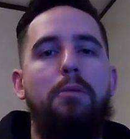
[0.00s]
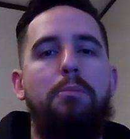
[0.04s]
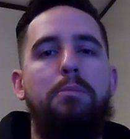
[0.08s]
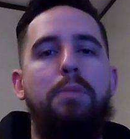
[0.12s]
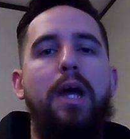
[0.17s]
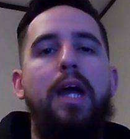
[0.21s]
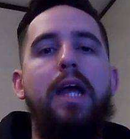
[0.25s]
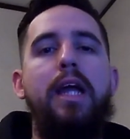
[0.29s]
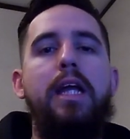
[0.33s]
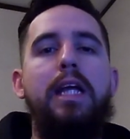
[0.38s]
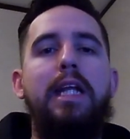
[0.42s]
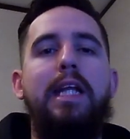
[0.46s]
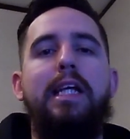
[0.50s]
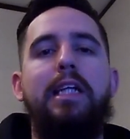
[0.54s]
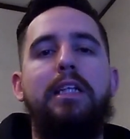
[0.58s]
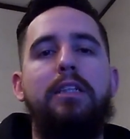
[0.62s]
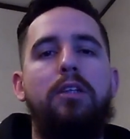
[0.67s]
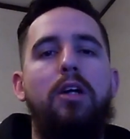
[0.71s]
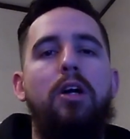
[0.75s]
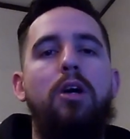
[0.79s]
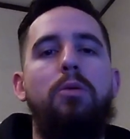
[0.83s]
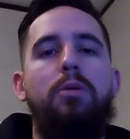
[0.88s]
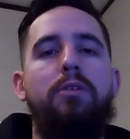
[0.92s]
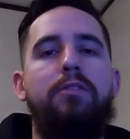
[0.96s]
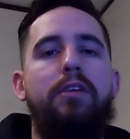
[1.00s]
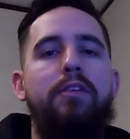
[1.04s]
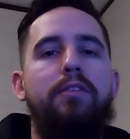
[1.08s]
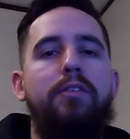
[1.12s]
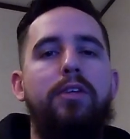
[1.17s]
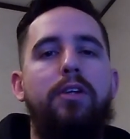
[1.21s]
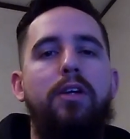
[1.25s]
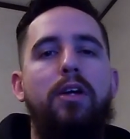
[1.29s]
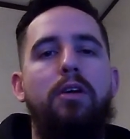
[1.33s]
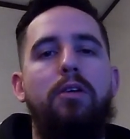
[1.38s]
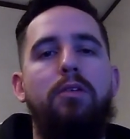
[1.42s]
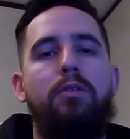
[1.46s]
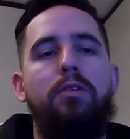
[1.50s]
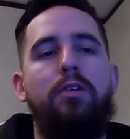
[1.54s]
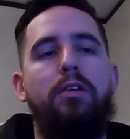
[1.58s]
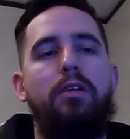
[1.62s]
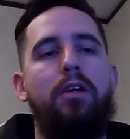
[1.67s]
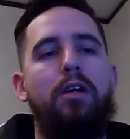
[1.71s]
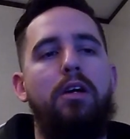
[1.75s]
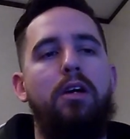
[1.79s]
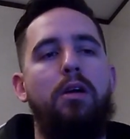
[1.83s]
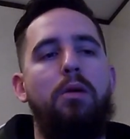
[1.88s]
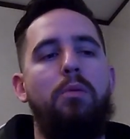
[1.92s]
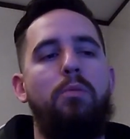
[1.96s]
Paint is all we've ever known.
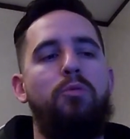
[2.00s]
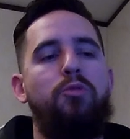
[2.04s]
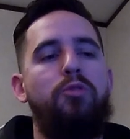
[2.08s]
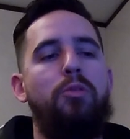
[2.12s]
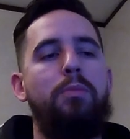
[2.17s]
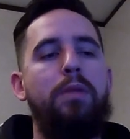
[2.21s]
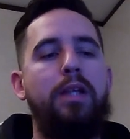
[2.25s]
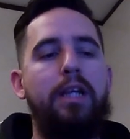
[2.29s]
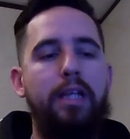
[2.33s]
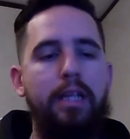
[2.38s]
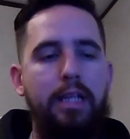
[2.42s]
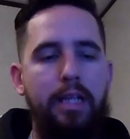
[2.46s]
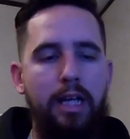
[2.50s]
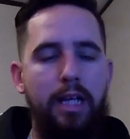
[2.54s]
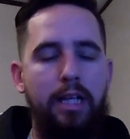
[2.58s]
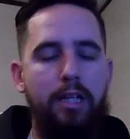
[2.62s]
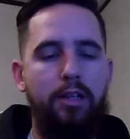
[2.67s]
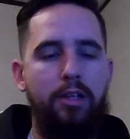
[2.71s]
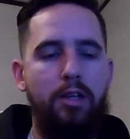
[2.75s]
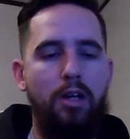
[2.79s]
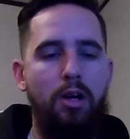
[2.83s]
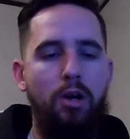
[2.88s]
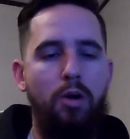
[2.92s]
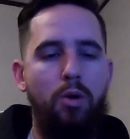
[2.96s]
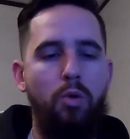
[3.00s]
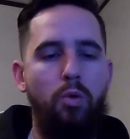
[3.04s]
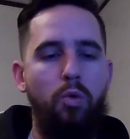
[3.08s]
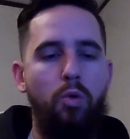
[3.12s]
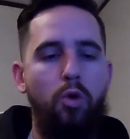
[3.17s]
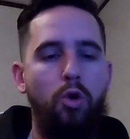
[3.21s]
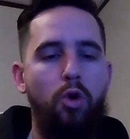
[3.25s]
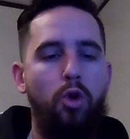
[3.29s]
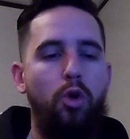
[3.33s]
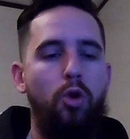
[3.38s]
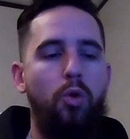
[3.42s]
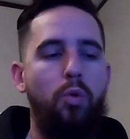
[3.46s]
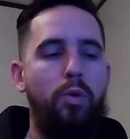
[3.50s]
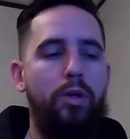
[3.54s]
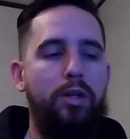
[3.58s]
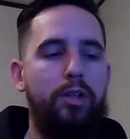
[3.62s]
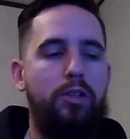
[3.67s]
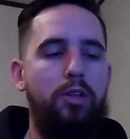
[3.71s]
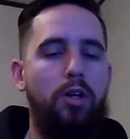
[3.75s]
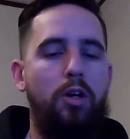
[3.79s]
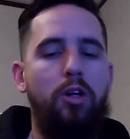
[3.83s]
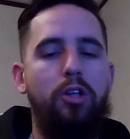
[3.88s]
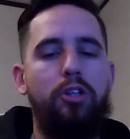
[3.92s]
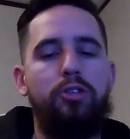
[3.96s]
From the get-go, when
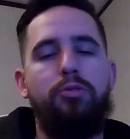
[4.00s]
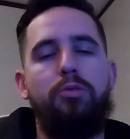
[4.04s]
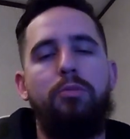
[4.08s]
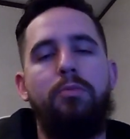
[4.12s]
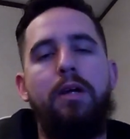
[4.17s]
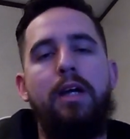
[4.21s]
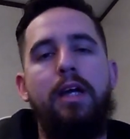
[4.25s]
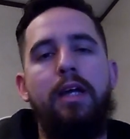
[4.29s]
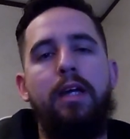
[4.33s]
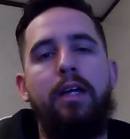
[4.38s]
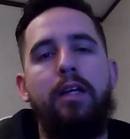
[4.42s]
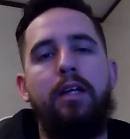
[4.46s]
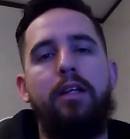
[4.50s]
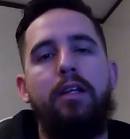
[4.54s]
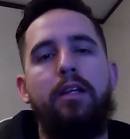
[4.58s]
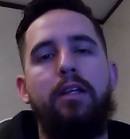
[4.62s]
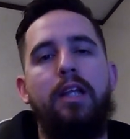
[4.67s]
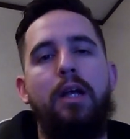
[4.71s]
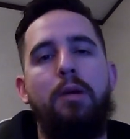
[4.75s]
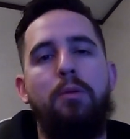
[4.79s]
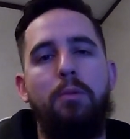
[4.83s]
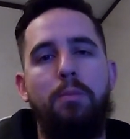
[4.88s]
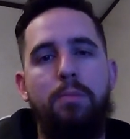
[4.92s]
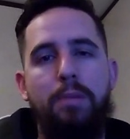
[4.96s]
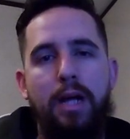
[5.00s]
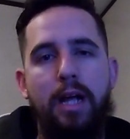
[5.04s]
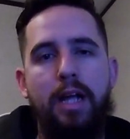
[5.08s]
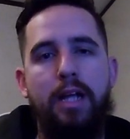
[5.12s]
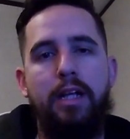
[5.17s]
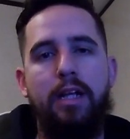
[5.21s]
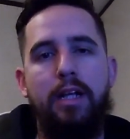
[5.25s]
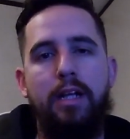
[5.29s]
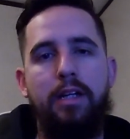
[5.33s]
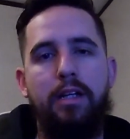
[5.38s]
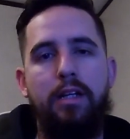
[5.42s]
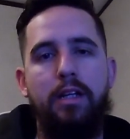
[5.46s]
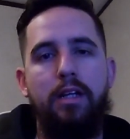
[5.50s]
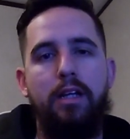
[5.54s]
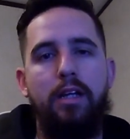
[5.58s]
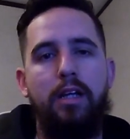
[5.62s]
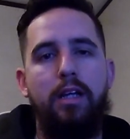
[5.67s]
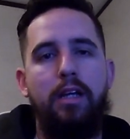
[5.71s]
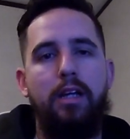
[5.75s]
cars were made, they were painted.